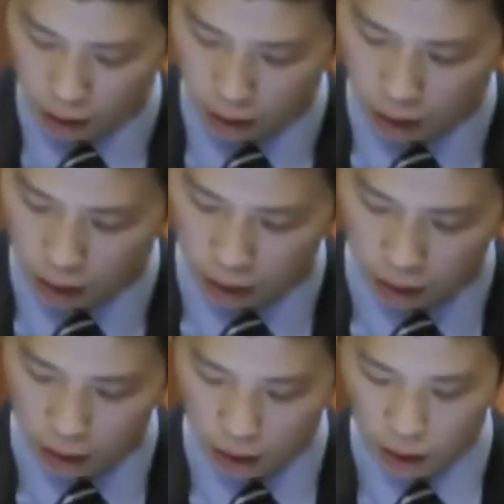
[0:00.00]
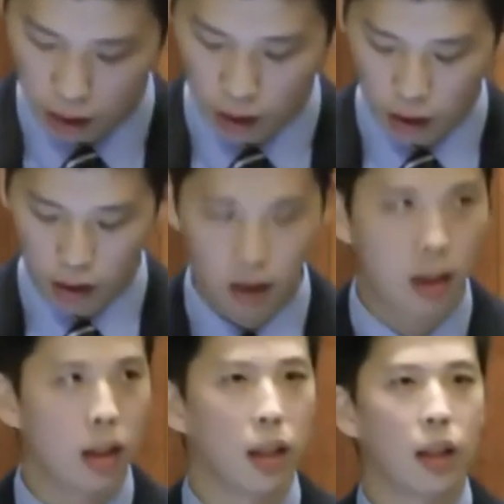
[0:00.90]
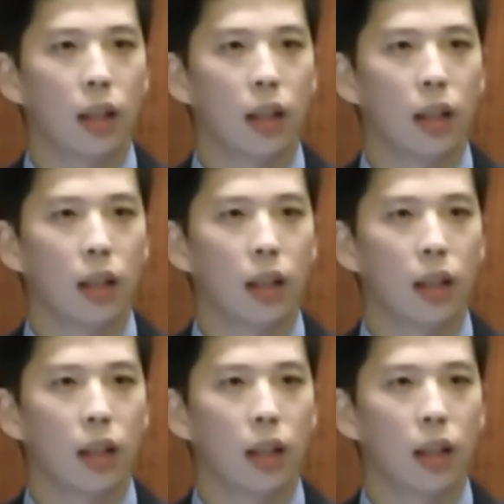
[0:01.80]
[no speech]